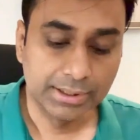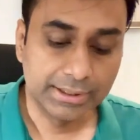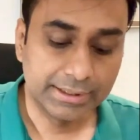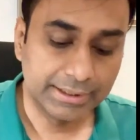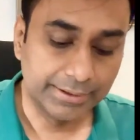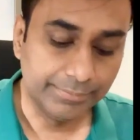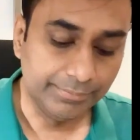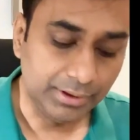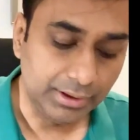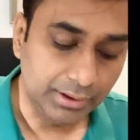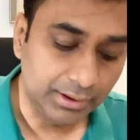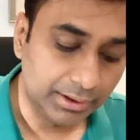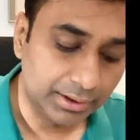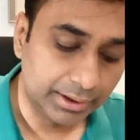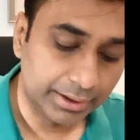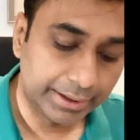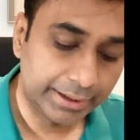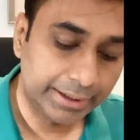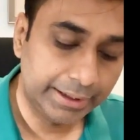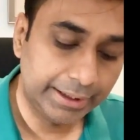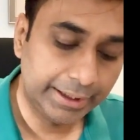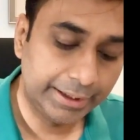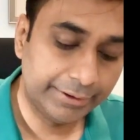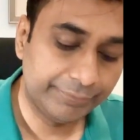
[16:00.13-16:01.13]

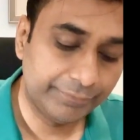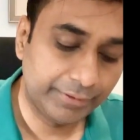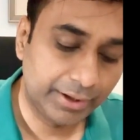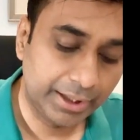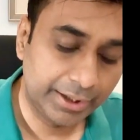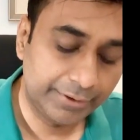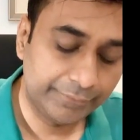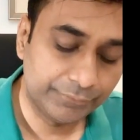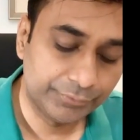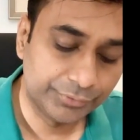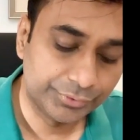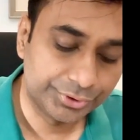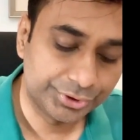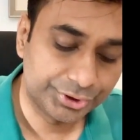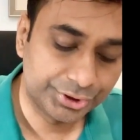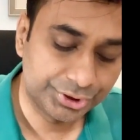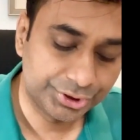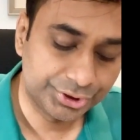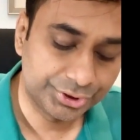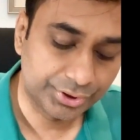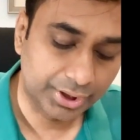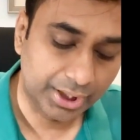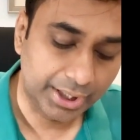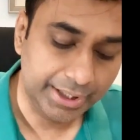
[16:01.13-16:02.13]
Similarly, if I would
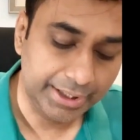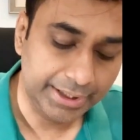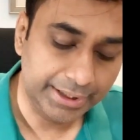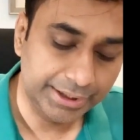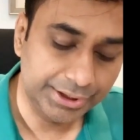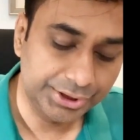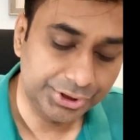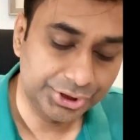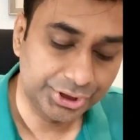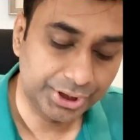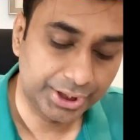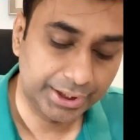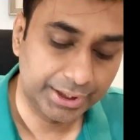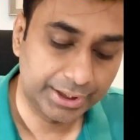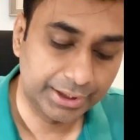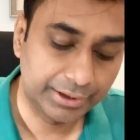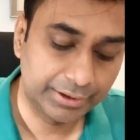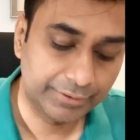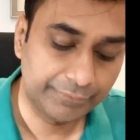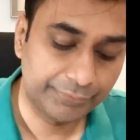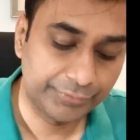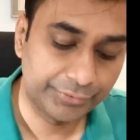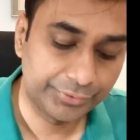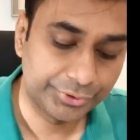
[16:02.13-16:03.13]
try and check
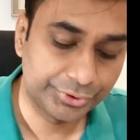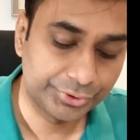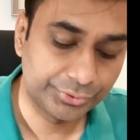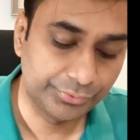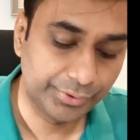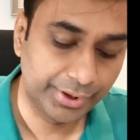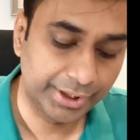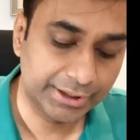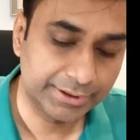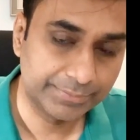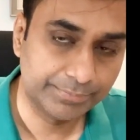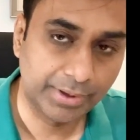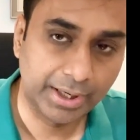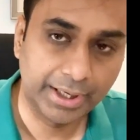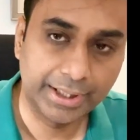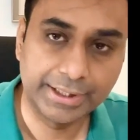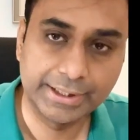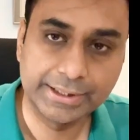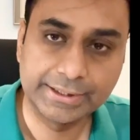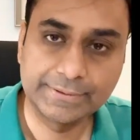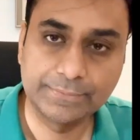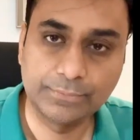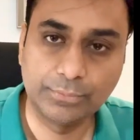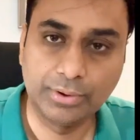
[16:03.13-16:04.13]
it for 2x
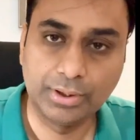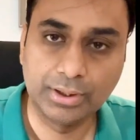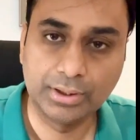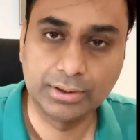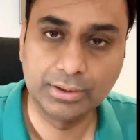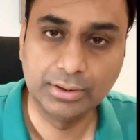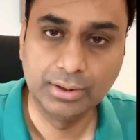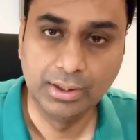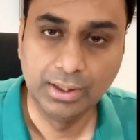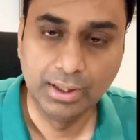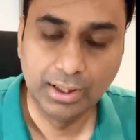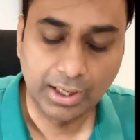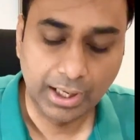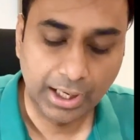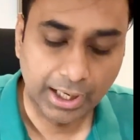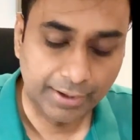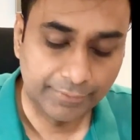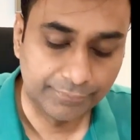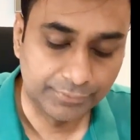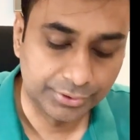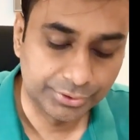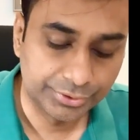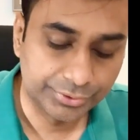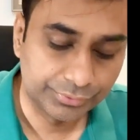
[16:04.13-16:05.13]
minus 1,
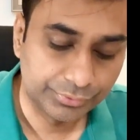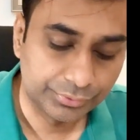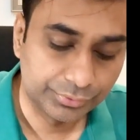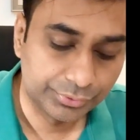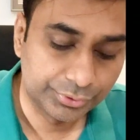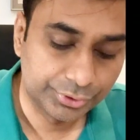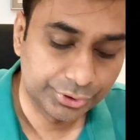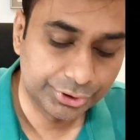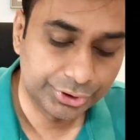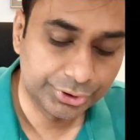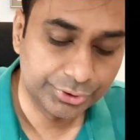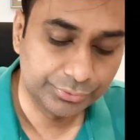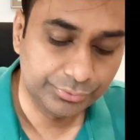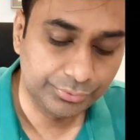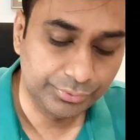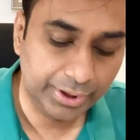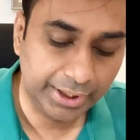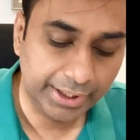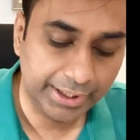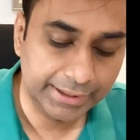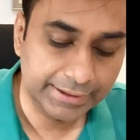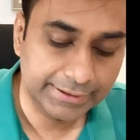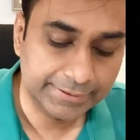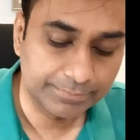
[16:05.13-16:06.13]
I will do
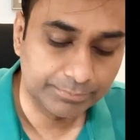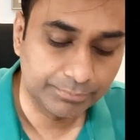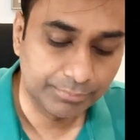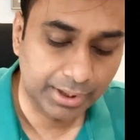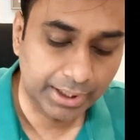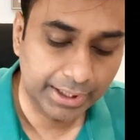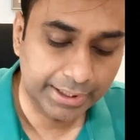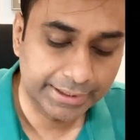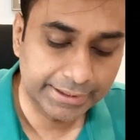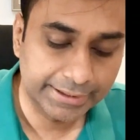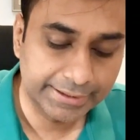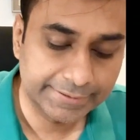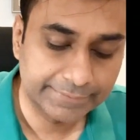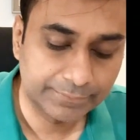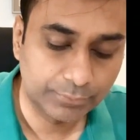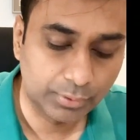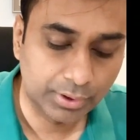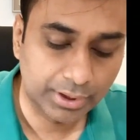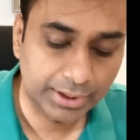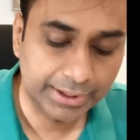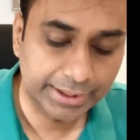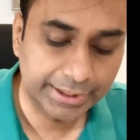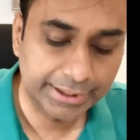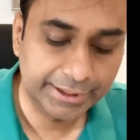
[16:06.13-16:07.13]
2x minus
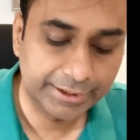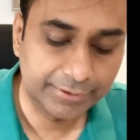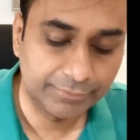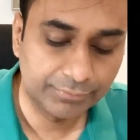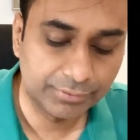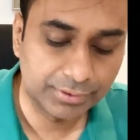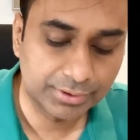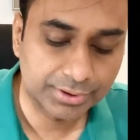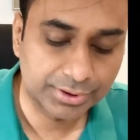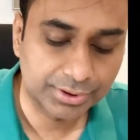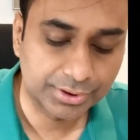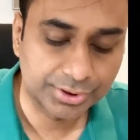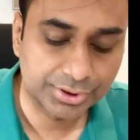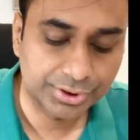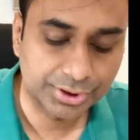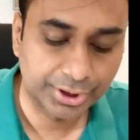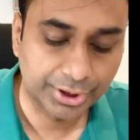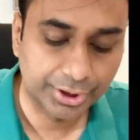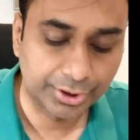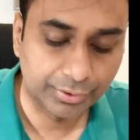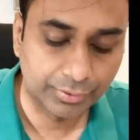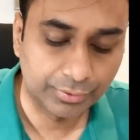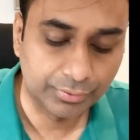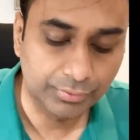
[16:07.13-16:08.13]
1 equals
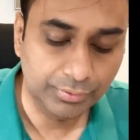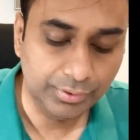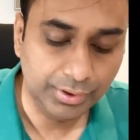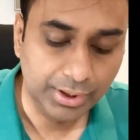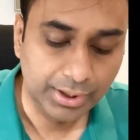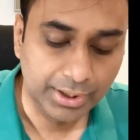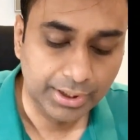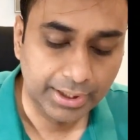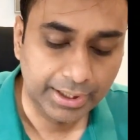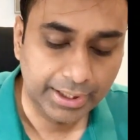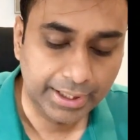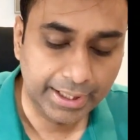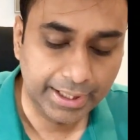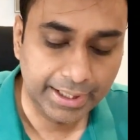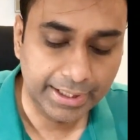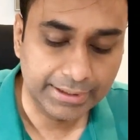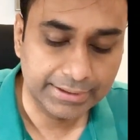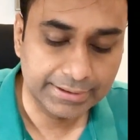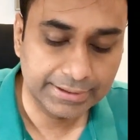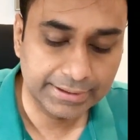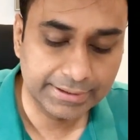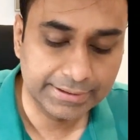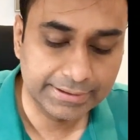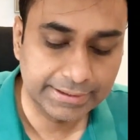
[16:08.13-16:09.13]
0,
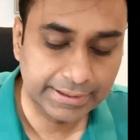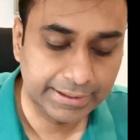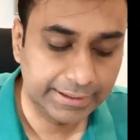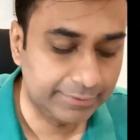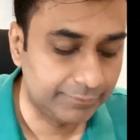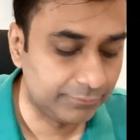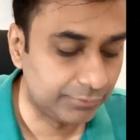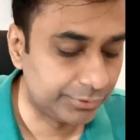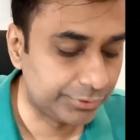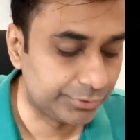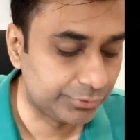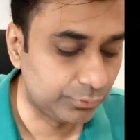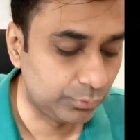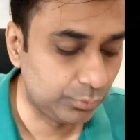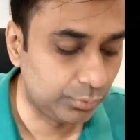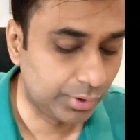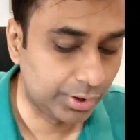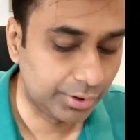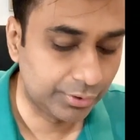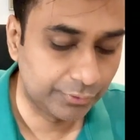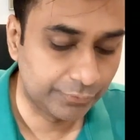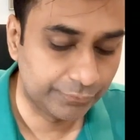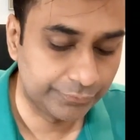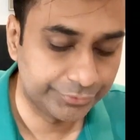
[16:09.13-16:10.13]
x is equal to
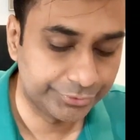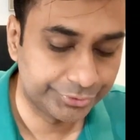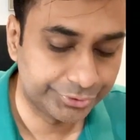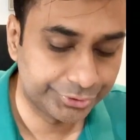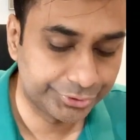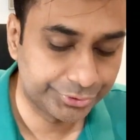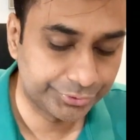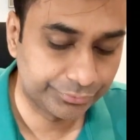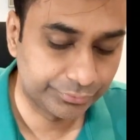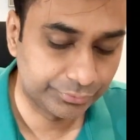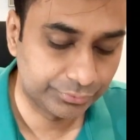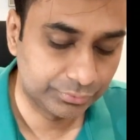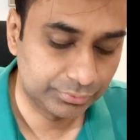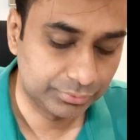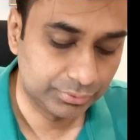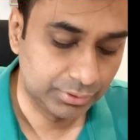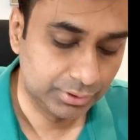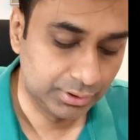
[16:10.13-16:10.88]
1 over 2.